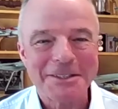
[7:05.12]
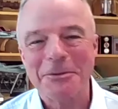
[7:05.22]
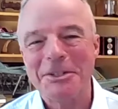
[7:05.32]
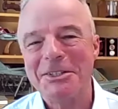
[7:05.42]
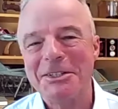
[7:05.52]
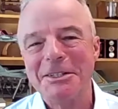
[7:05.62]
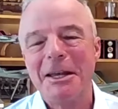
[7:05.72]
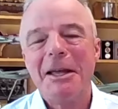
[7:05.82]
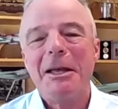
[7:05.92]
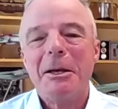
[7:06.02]
questions.
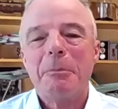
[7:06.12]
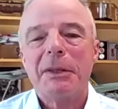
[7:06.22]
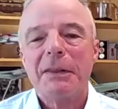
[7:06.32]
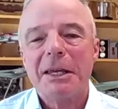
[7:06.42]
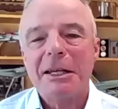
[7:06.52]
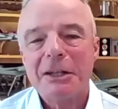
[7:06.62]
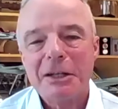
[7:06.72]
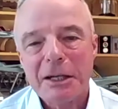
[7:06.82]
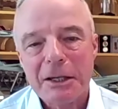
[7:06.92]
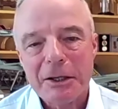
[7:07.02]
But then
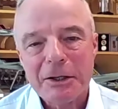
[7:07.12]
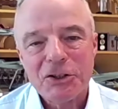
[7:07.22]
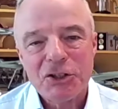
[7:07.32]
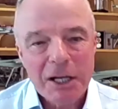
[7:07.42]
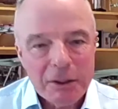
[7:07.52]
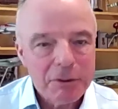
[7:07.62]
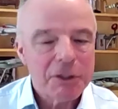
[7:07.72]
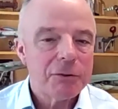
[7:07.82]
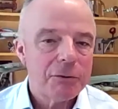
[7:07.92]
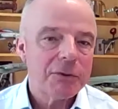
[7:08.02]
in January
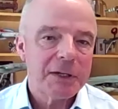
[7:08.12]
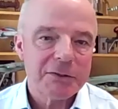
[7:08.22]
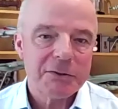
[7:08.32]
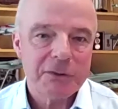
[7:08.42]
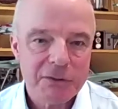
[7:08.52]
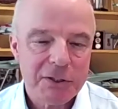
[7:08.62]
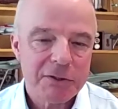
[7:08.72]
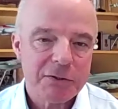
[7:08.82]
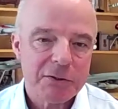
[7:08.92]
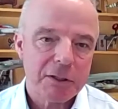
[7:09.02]

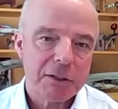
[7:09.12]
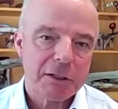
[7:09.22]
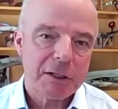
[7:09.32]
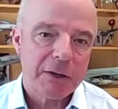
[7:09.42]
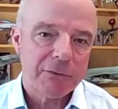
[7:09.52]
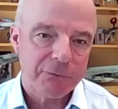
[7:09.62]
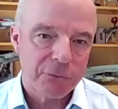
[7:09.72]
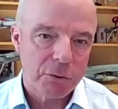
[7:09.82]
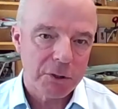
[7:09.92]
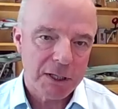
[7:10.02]
2006, after
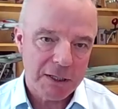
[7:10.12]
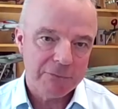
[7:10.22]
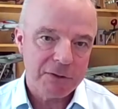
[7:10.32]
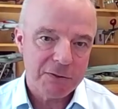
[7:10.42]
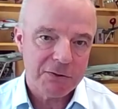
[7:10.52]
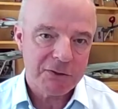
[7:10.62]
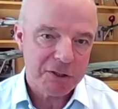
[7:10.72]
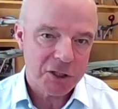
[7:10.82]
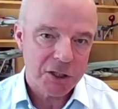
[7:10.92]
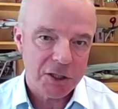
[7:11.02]
4.5 years as
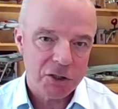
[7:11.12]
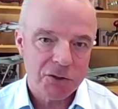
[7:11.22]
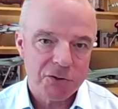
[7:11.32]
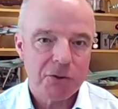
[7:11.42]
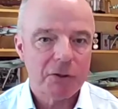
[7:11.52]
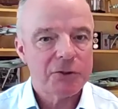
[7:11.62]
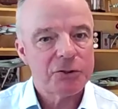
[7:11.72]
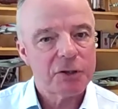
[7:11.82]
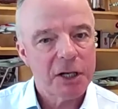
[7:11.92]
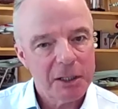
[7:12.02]
Education, Science and
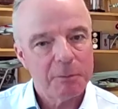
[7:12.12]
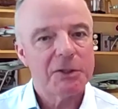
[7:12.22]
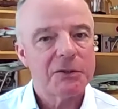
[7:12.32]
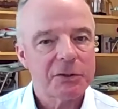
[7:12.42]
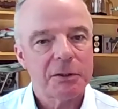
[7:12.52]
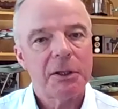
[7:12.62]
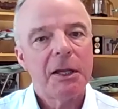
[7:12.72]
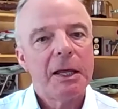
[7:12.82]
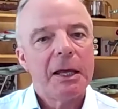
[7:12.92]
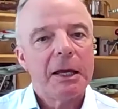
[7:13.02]
Training Minister,
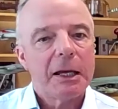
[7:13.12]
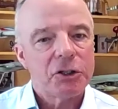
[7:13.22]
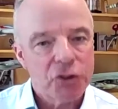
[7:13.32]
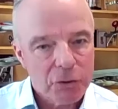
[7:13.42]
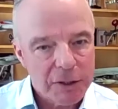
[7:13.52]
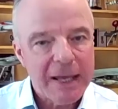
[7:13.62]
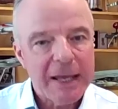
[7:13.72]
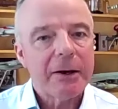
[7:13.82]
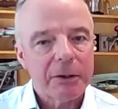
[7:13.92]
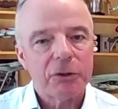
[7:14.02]
John
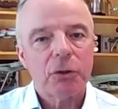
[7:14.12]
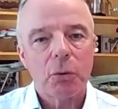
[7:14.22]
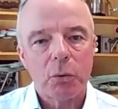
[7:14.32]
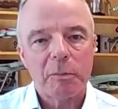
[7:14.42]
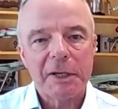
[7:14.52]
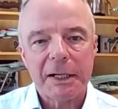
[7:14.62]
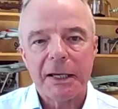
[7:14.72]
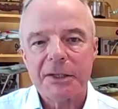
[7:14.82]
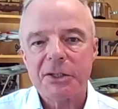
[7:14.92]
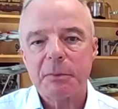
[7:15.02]
Howard called me and
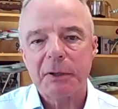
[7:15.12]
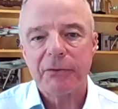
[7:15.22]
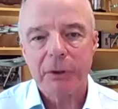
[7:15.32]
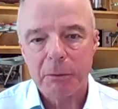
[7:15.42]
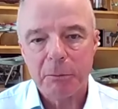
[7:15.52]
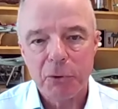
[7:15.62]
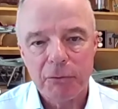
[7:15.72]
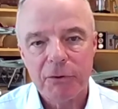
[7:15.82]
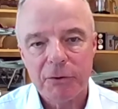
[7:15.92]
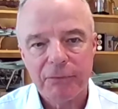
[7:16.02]
asked me if I would
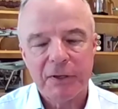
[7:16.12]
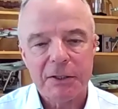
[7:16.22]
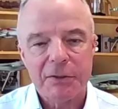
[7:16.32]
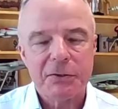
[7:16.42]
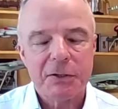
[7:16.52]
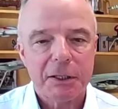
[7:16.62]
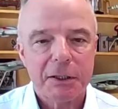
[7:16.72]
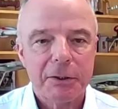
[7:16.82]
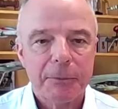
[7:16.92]
move to Defence. And